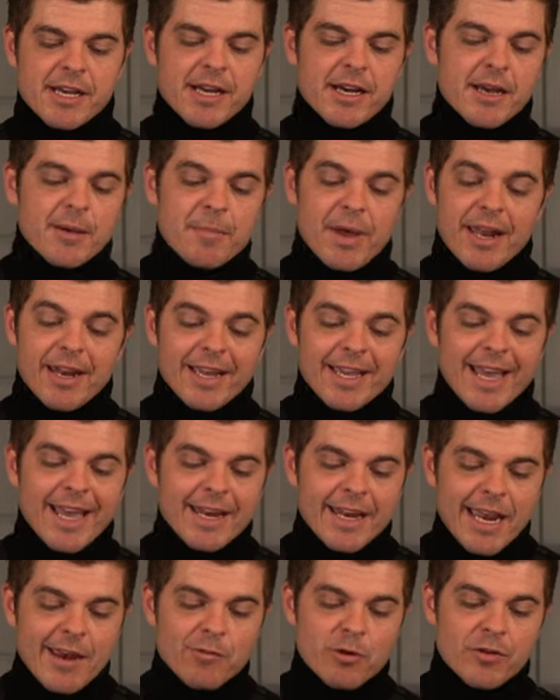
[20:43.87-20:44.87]
Um, and
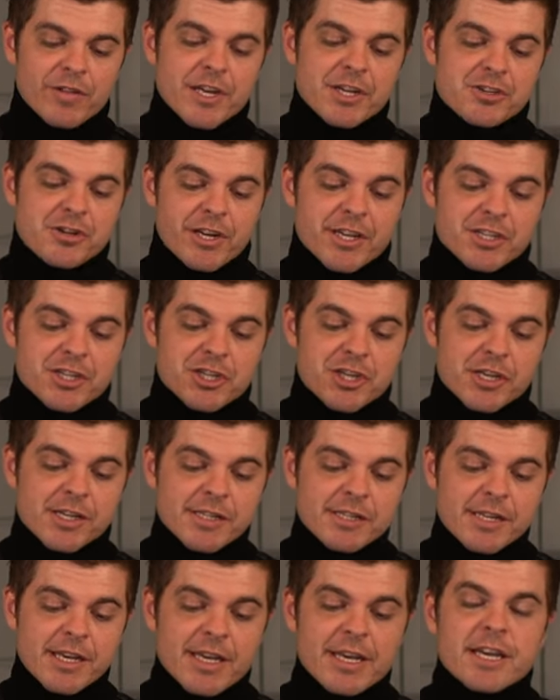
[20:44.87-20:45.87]
again, everyone that drinks
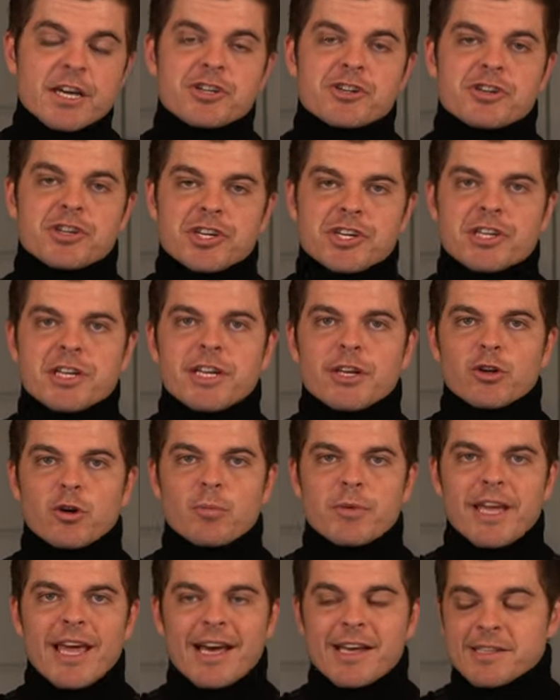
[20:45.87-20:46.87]
gin traditionally
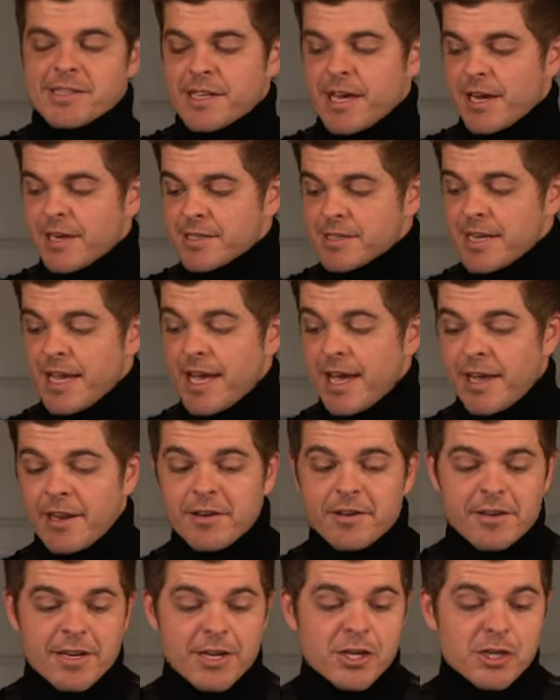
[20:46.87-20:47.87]
normally has that
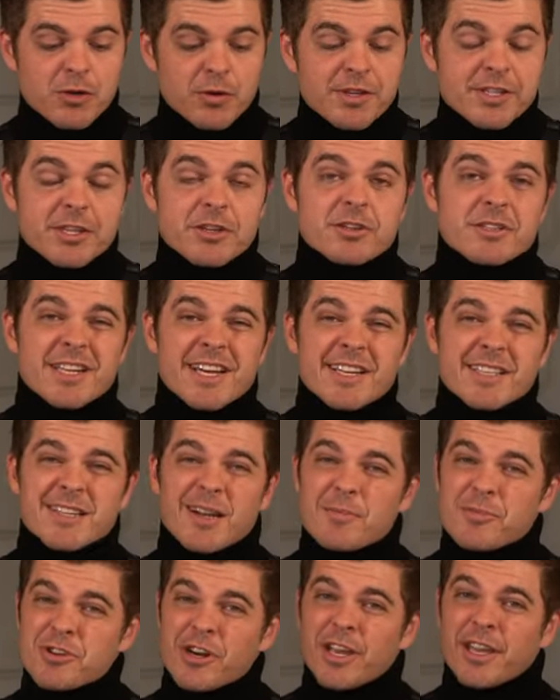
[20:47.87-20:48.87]
and enjoys a good
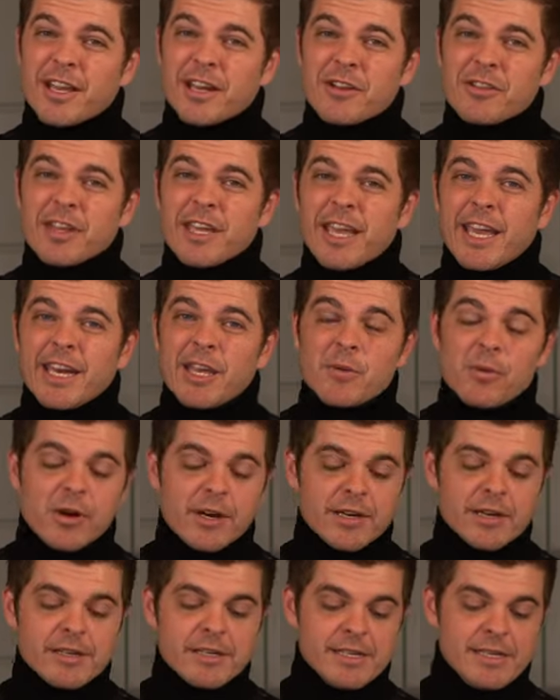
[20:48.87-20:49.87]
daytime drink. I don't think
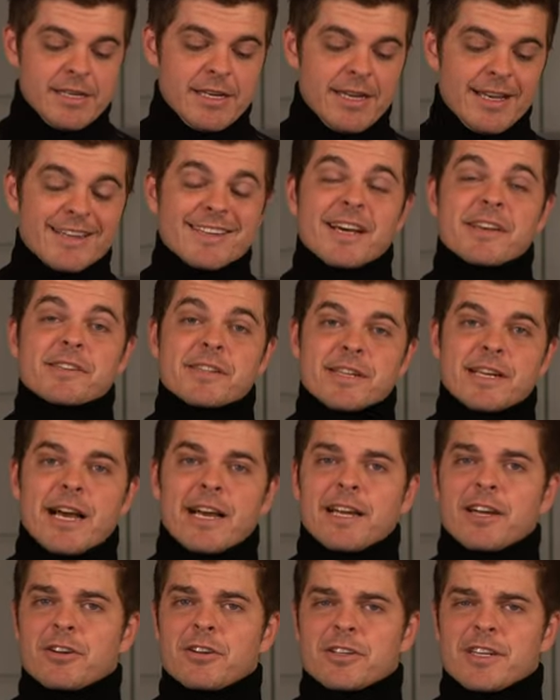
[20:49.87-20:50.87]
anyone doesn't
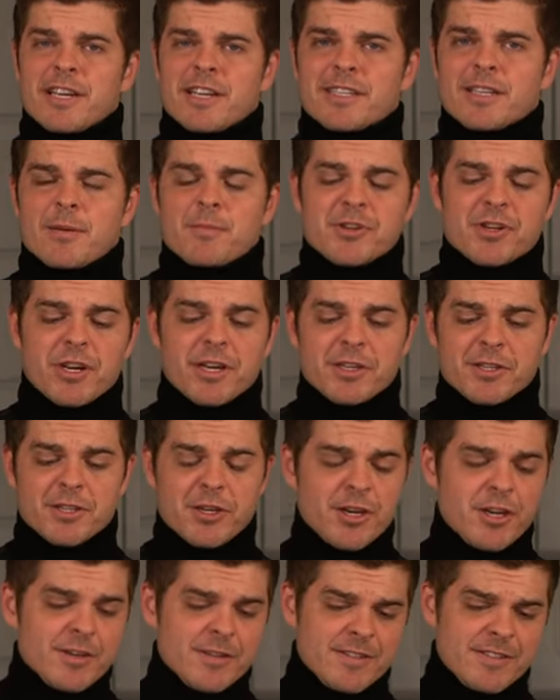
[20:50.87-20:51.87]
like a good daytime drink.
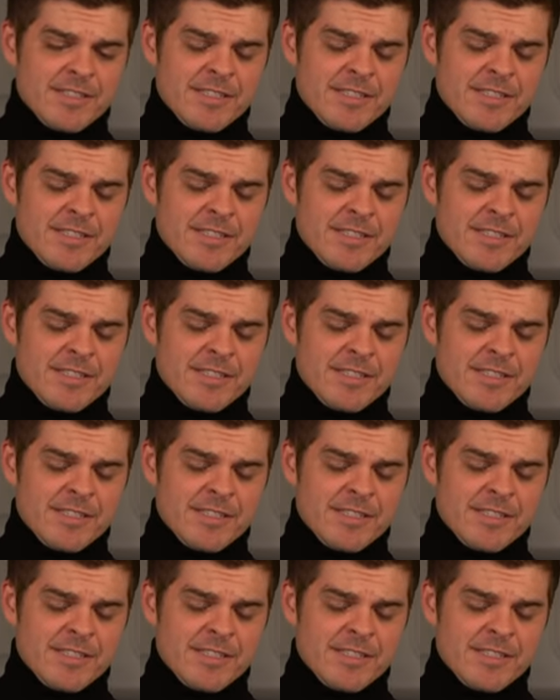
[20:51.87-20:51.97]
So,